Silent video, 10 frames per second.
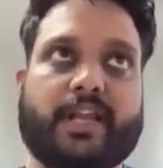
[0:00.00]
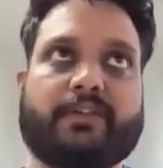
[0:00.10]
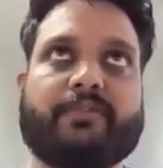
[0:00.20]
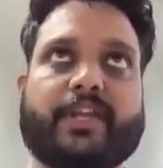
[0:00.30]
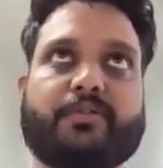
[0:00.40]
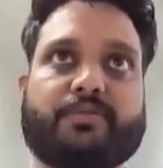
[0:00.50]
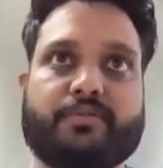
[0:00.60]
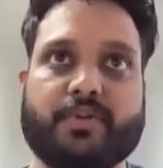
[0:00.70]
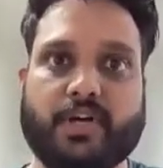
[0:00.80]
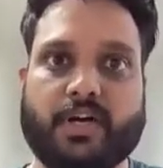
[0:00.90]
like when
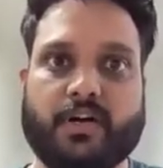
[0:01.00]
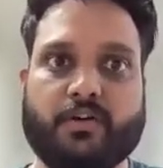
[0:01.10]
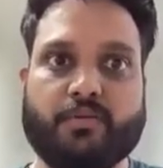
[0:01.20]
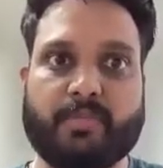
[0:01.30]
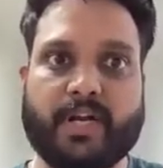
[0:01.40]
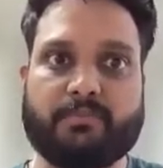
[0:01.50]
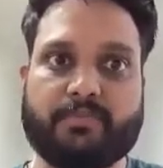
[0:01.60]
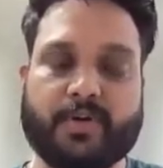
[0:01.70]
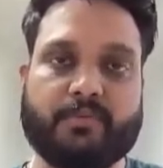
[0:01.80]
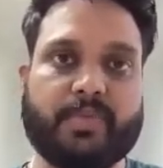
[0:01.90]
you
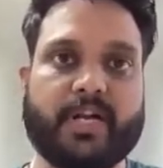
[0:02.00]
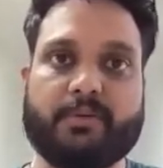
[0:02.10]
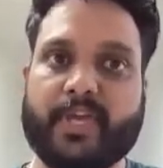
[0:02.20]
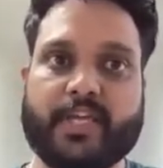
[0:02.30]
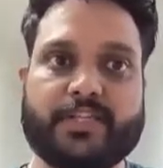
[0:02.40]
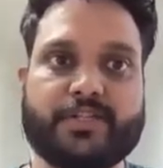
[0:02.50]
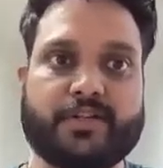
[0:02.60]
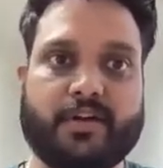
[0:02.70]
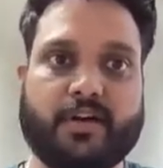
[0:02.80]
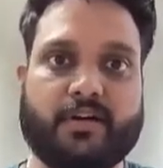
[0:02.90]
open a page
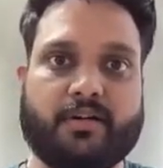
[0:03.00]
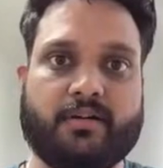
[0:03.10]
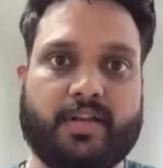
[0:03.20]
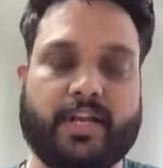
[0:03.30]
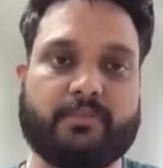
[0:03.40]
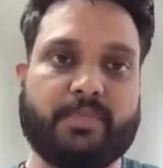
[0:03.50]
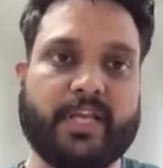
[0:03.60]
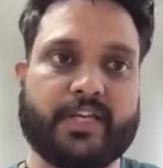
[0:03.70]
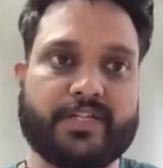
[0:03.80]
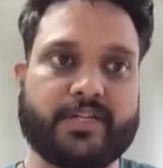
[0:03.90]
on an
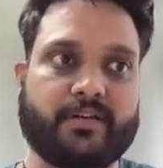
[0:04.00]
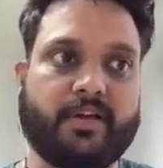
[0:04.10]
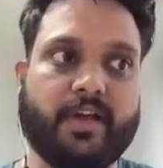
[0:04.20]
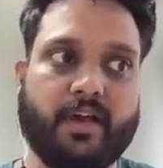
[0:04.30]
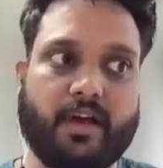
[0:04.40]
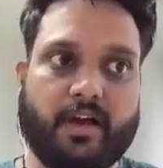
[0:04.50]
application,